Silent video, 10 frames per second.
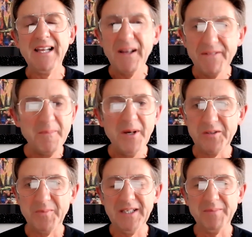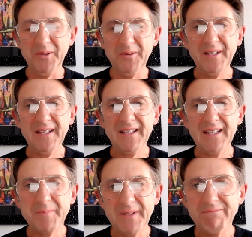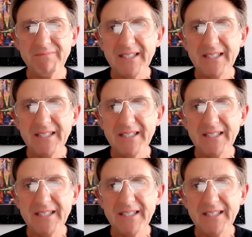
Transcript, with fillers: Now, for most people, there'll be